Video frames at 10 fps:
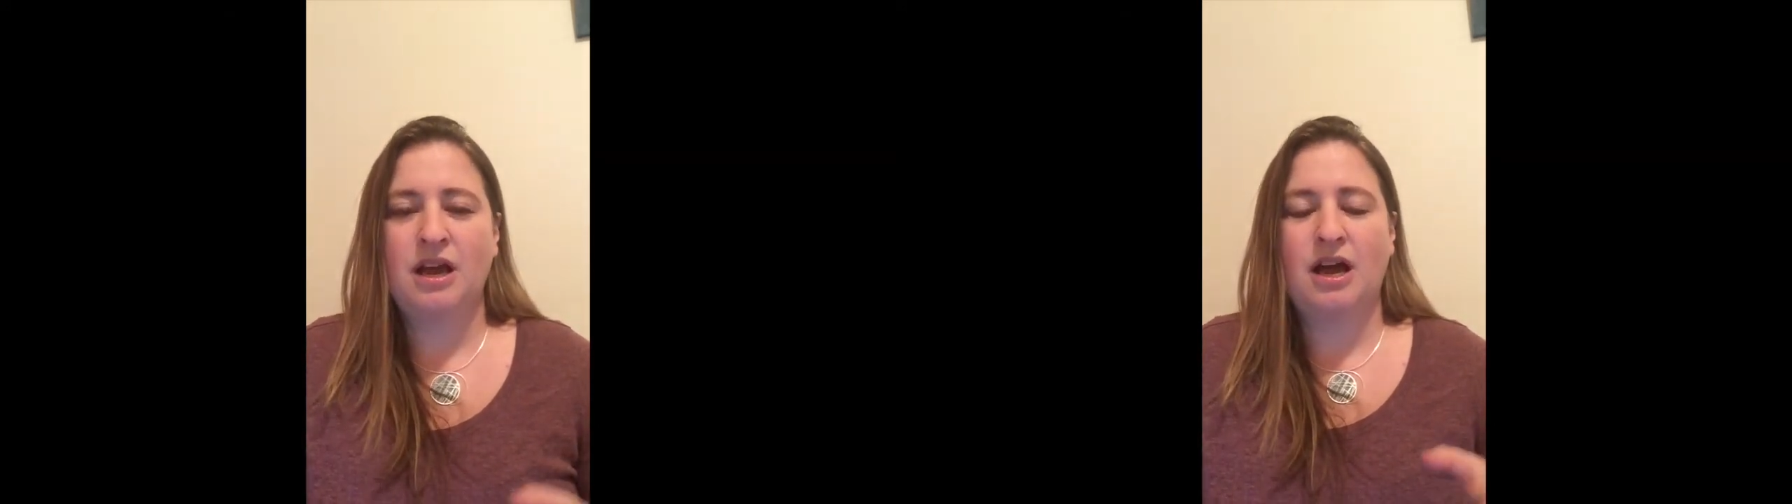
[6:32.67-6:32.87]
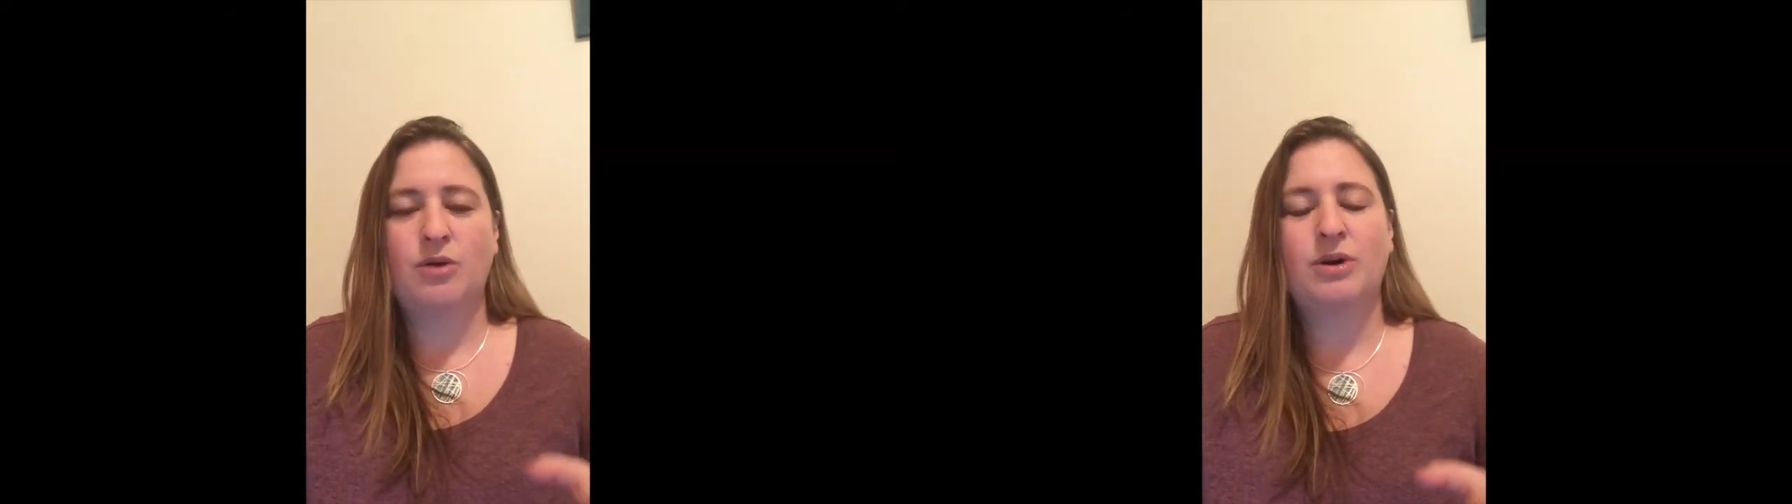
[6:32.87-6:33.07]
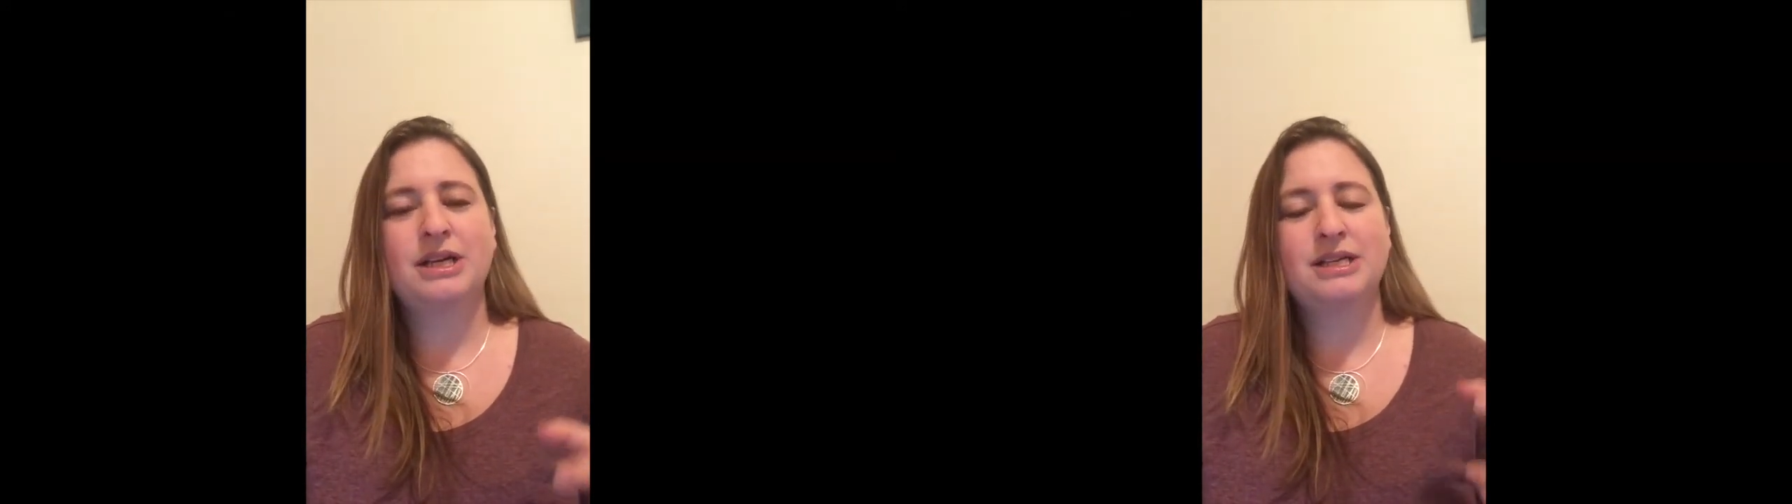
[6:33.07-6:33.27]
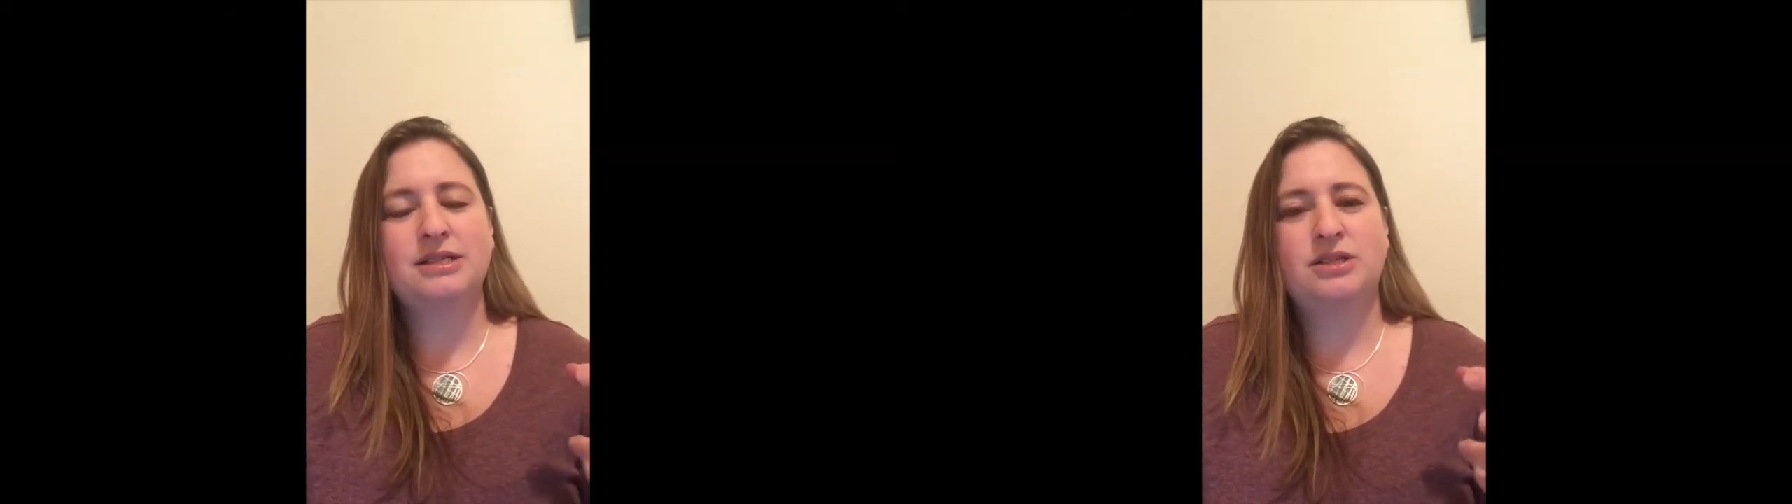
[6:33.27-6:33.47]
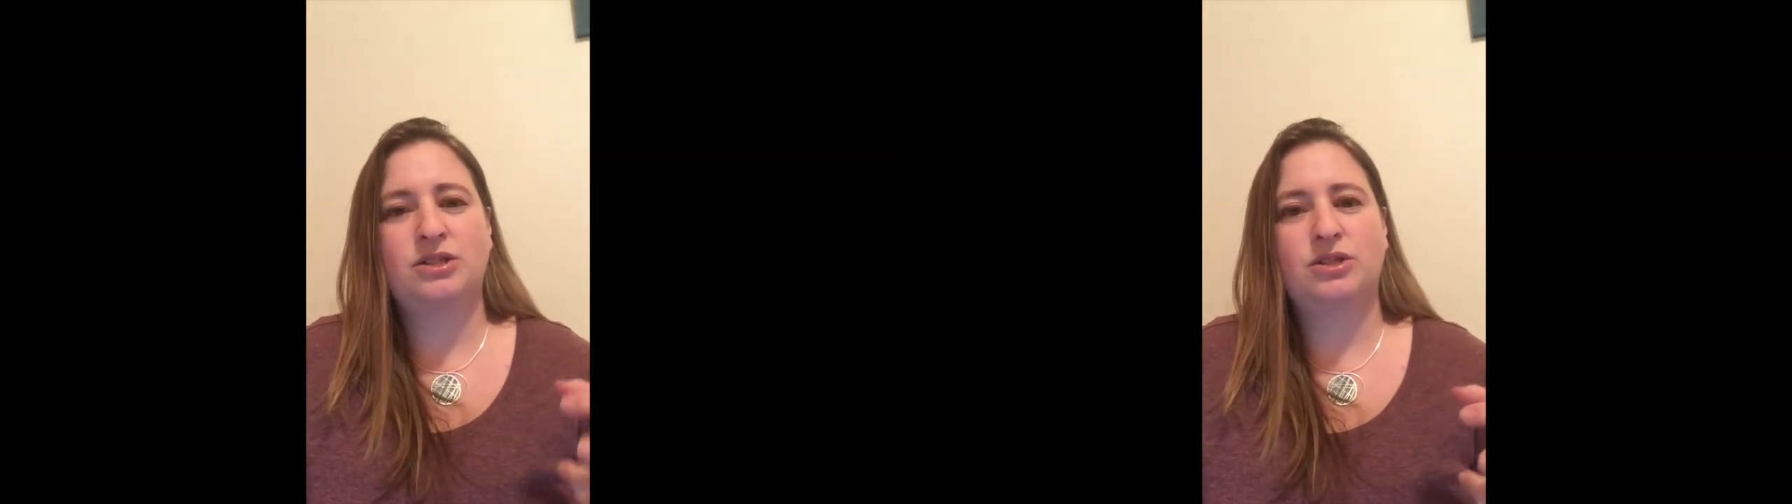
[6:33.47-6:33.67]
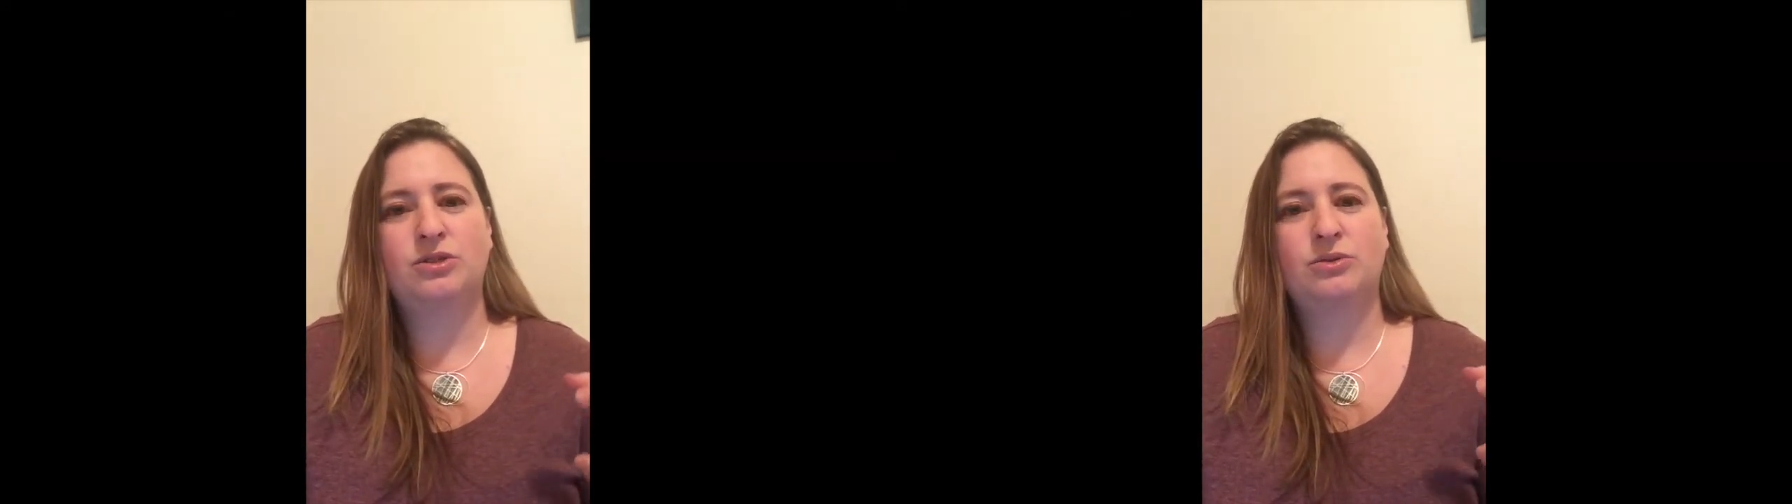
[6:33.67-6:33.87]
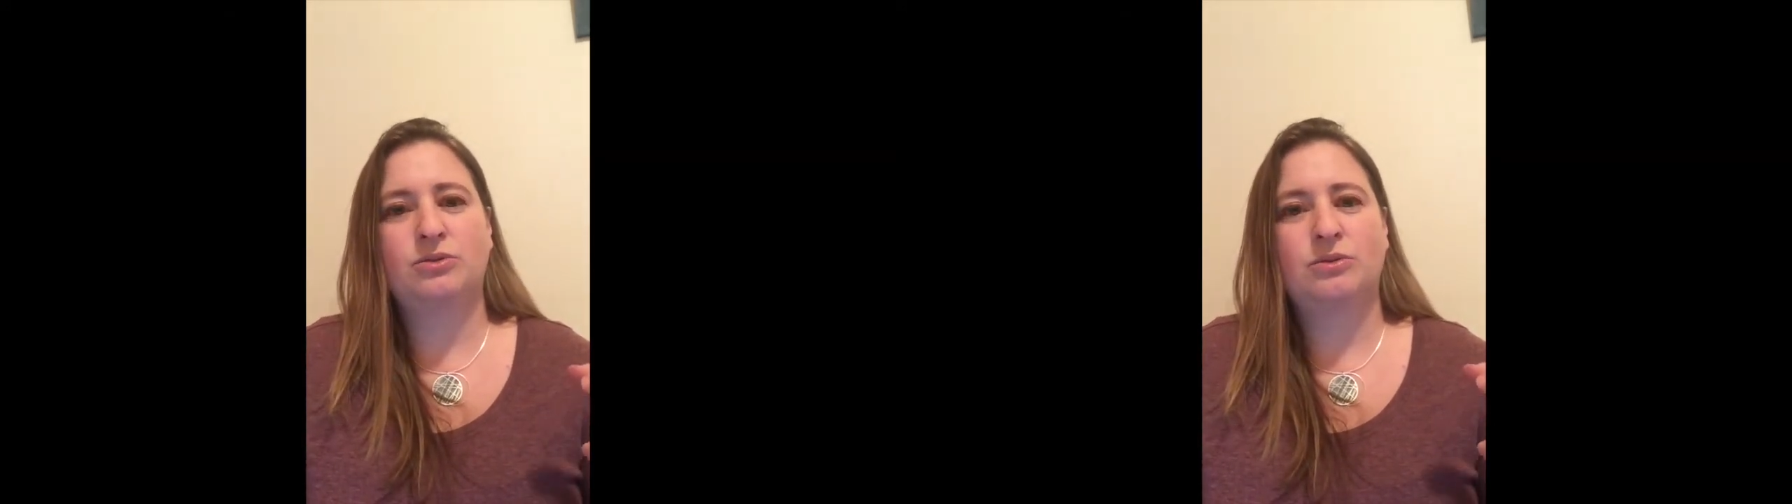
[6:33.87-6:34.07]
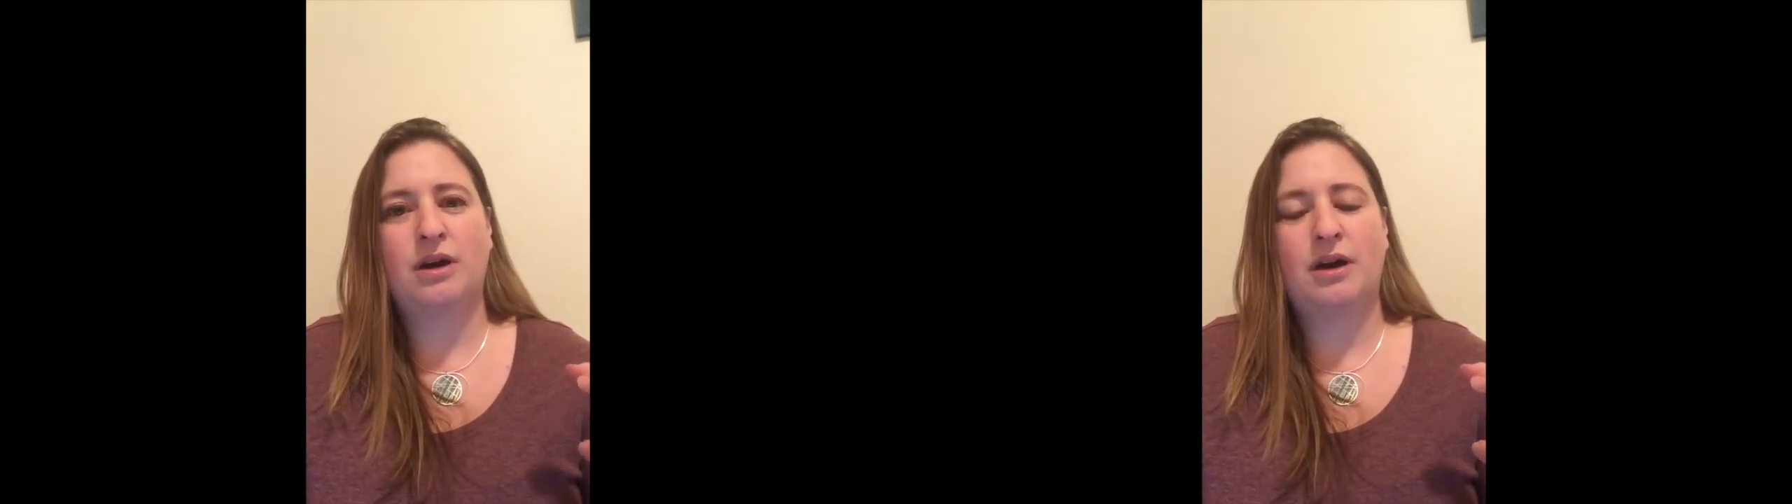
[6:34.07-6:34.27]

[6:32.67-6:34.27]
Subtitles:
I want us to,